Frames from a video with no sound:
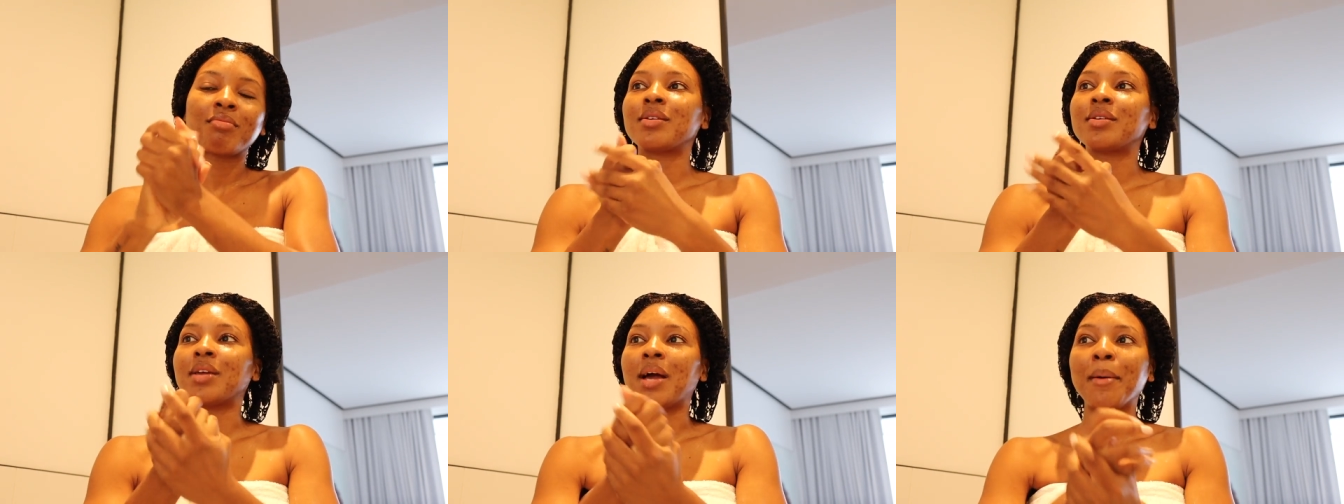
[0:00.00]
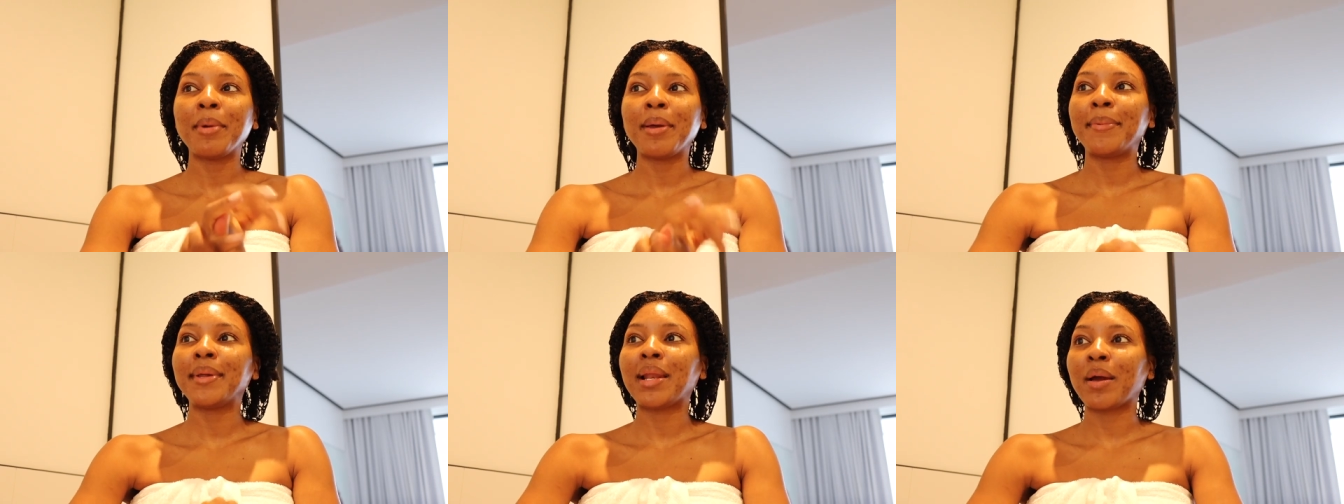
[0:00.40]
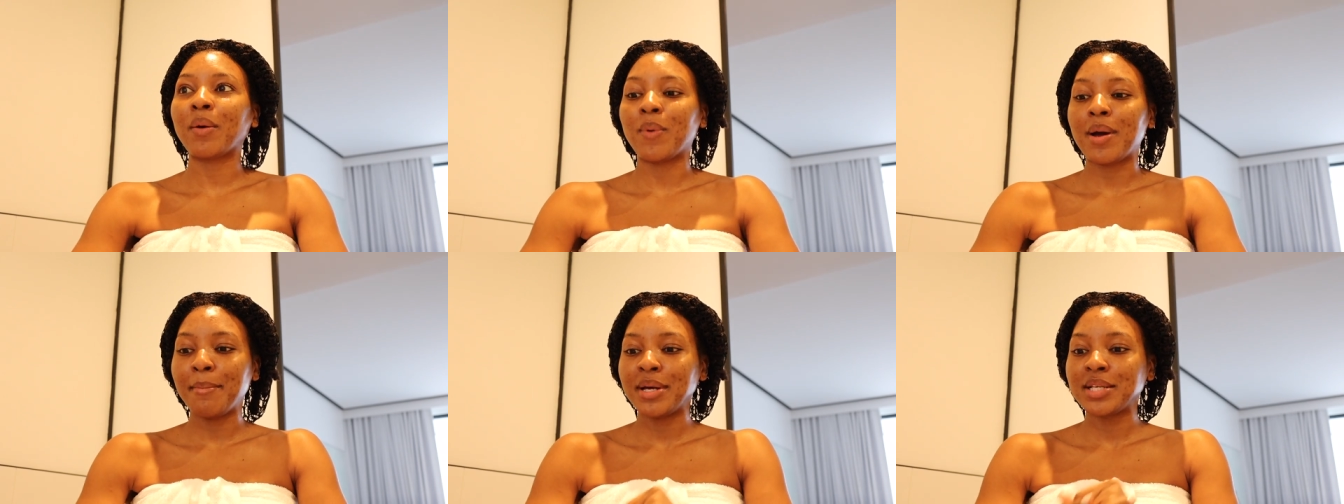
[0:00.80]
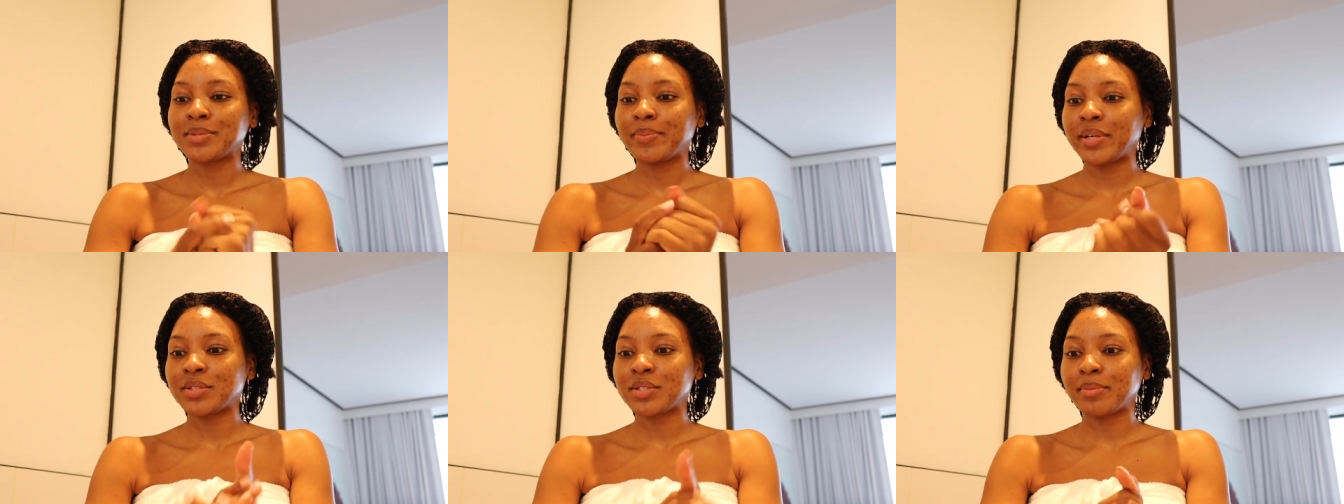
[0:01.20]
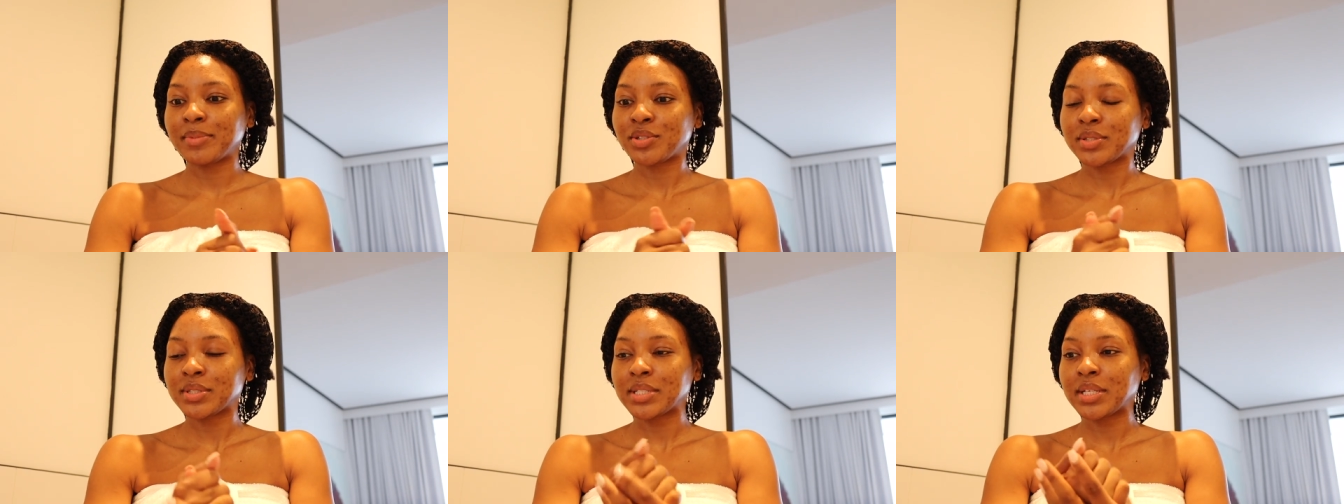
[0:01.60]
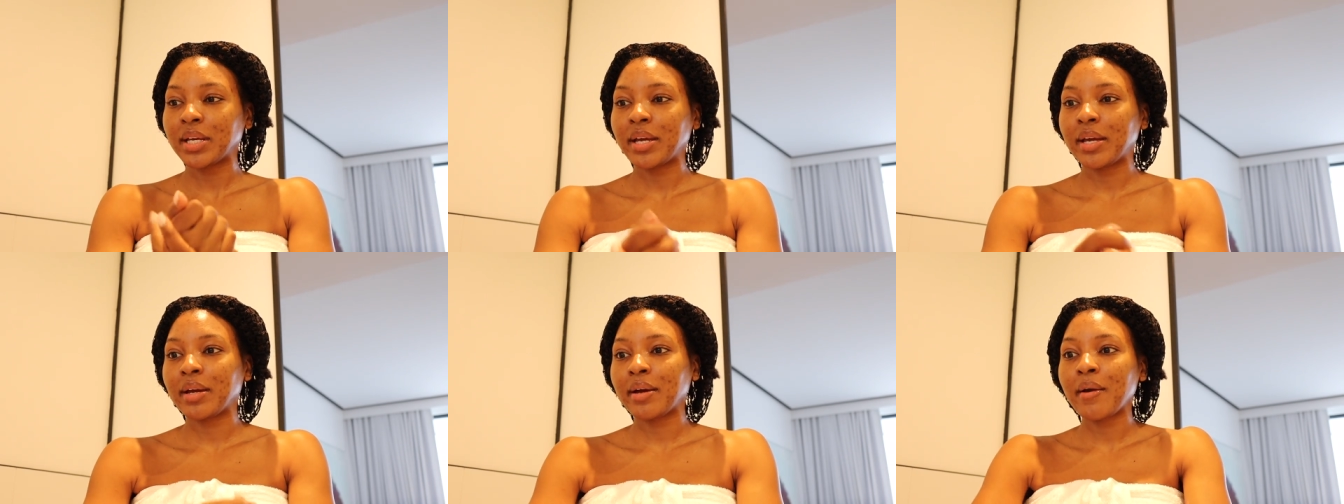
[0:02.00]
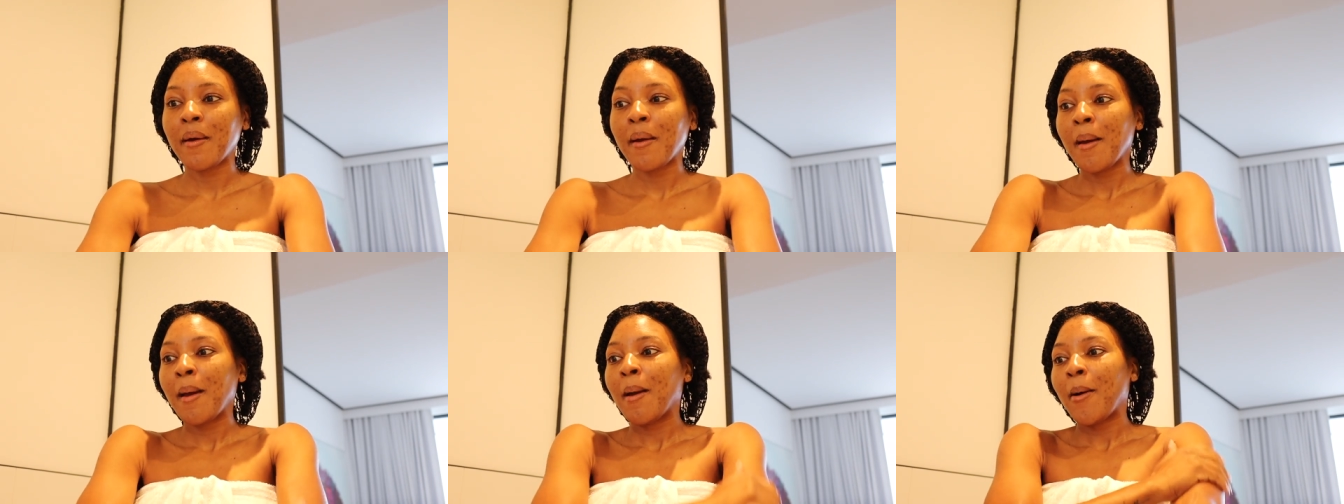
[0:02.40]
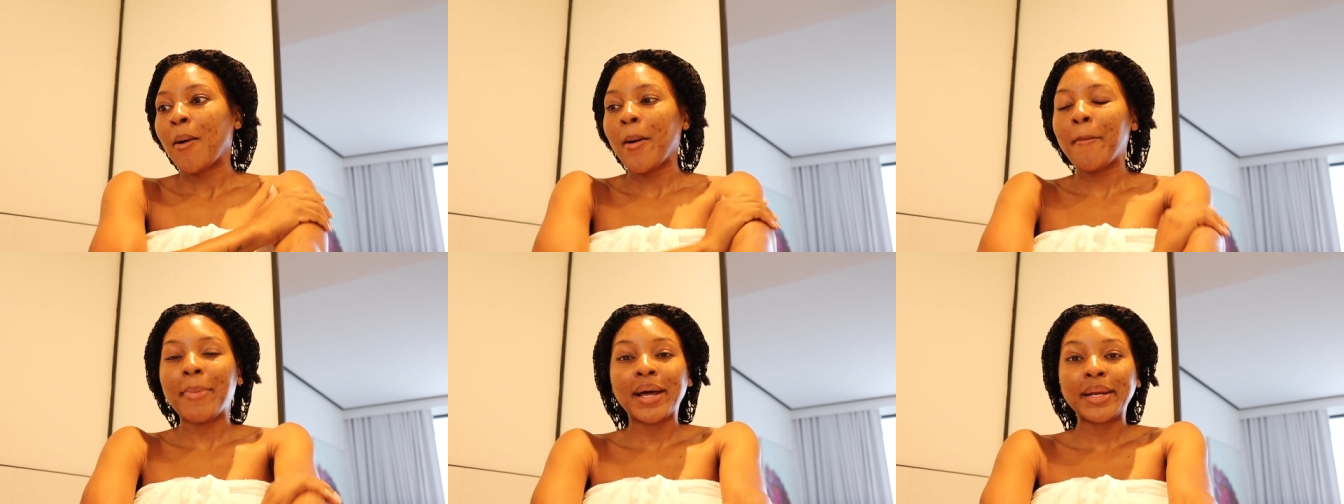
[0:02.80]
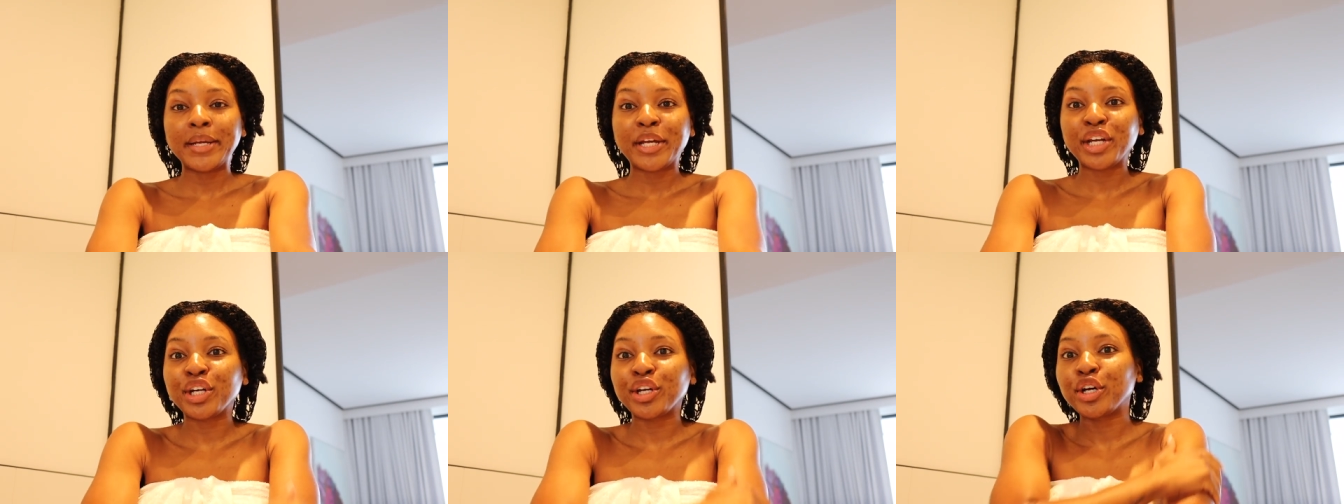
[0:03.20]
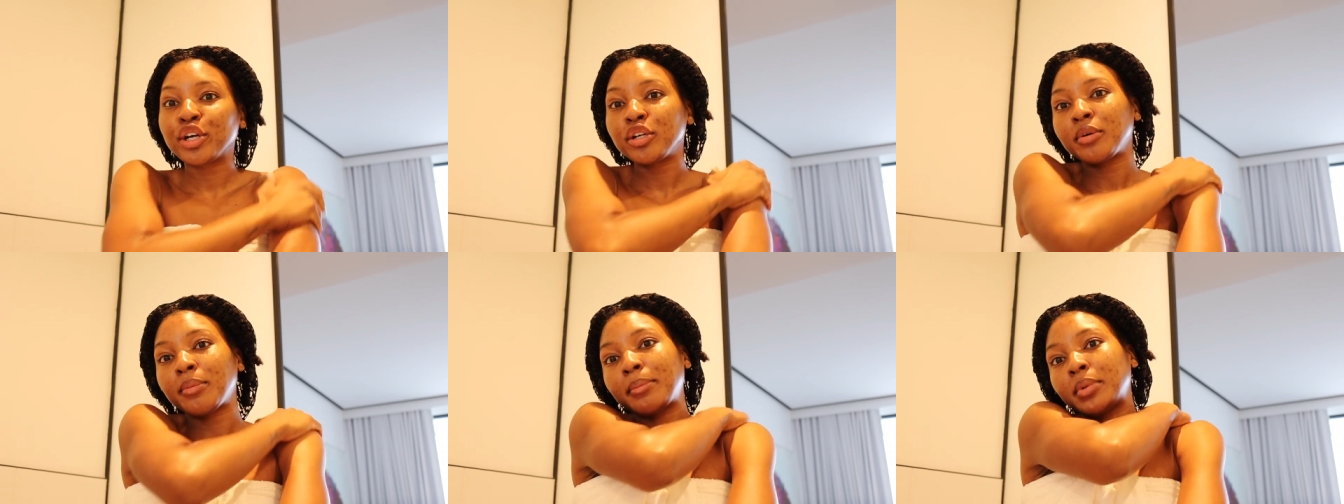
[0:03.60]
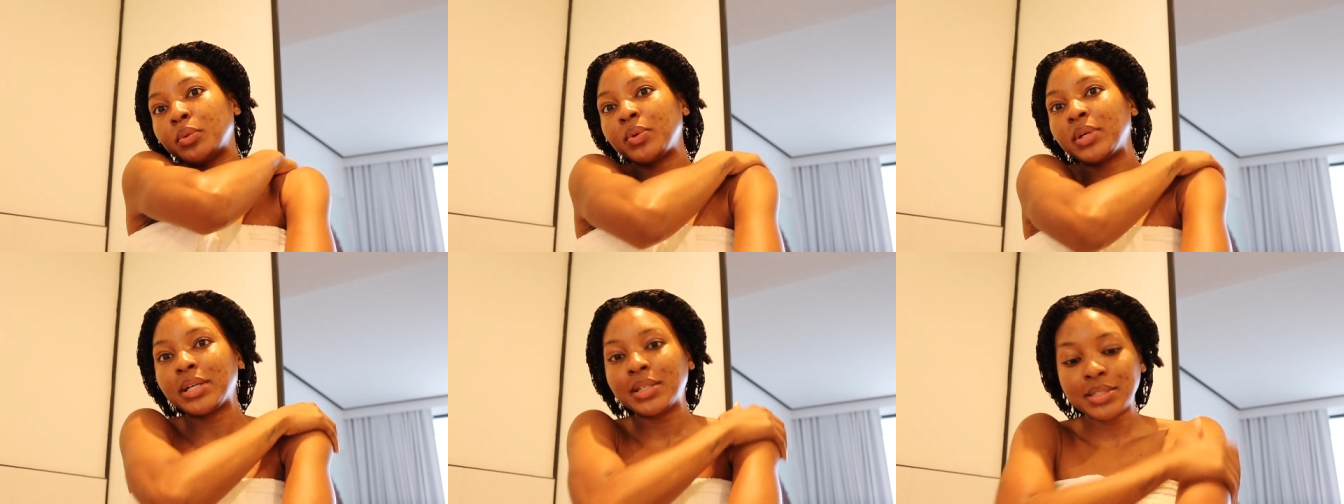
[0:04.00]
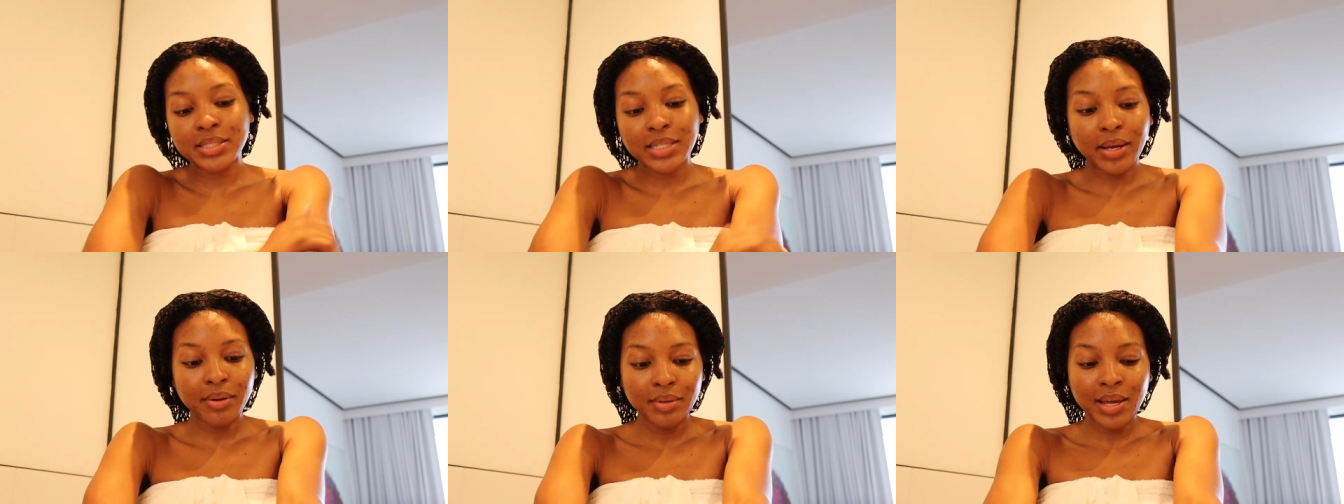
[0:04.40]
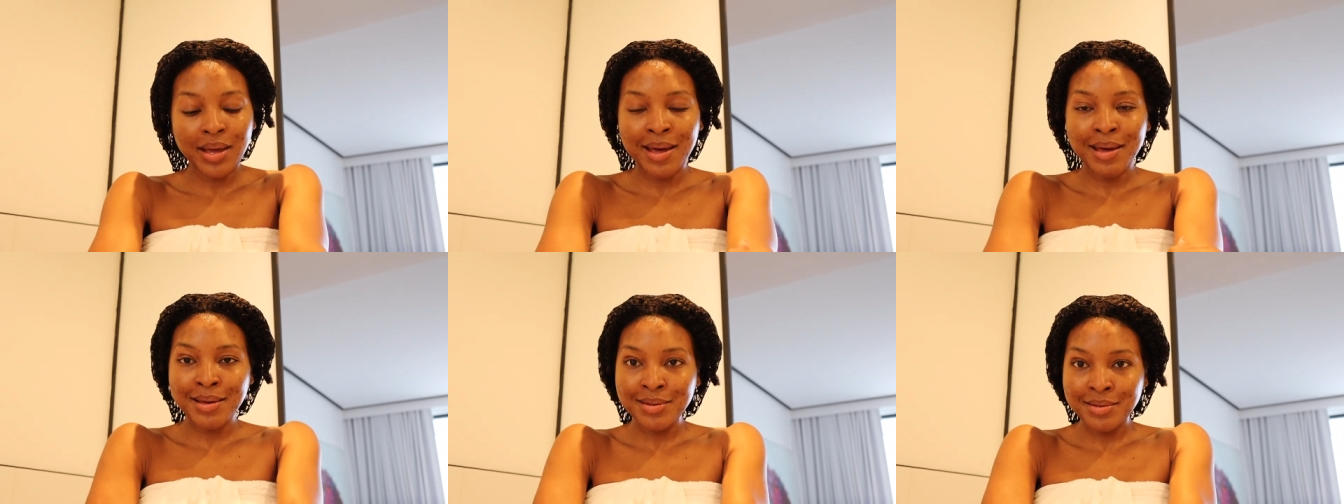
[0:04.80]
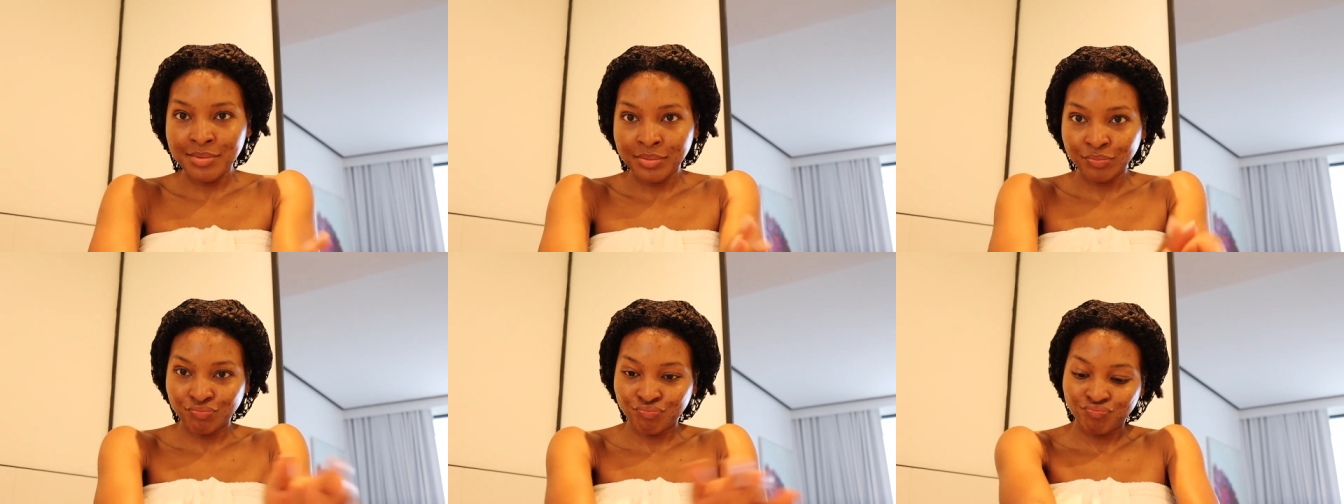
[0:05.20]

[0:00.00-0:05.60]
y'all may be like why am i spending so much on skincare or body care but when i tell y'all